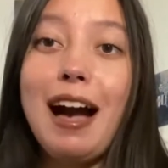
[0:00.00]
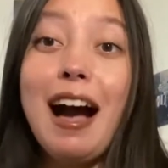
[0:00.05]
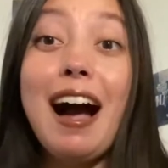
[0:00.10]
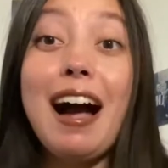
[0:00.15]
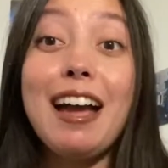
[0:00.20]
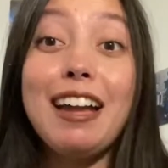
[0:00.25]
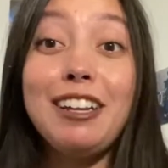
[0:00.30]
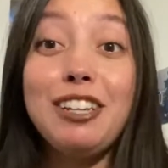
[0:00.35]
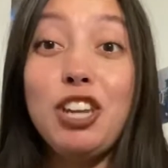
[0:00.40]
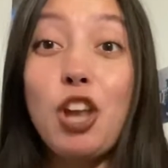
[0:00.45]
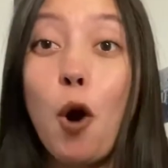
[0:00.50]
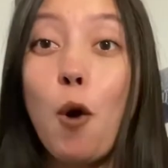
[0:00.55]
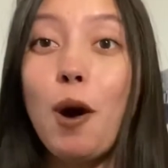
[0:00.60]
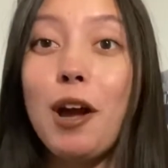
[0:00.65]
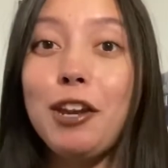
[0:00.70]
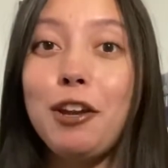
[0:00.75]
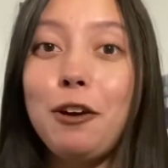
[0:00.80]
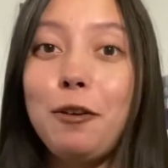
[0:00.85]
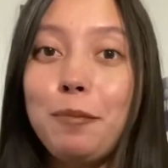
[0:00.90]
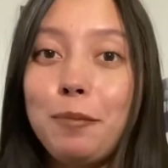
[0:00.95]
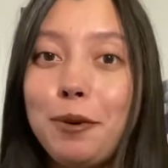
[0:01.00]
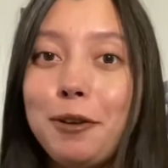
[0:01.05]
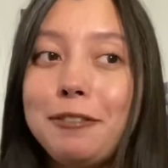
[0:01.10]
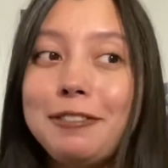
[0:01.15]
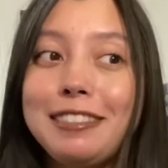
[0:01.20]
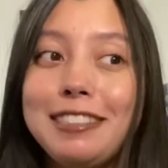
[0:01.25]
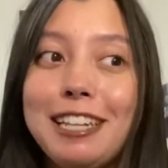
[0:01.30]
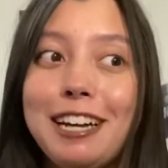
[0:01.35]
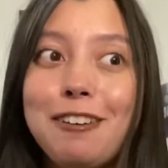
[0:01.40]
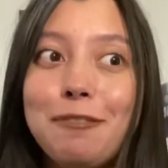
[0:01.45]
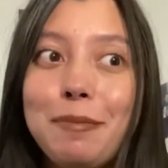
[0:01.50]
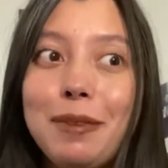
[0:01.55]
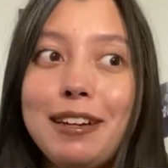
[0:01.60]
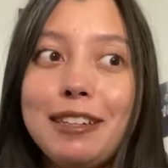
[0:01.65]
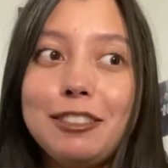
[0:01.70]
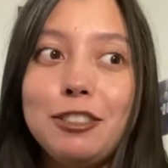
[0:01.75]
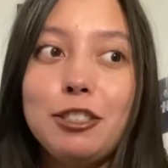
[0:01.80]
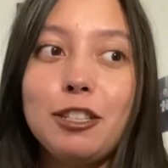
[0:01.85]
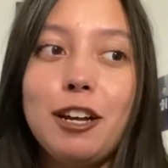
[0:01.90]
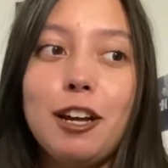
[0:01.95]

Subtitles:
I know I don't post that much.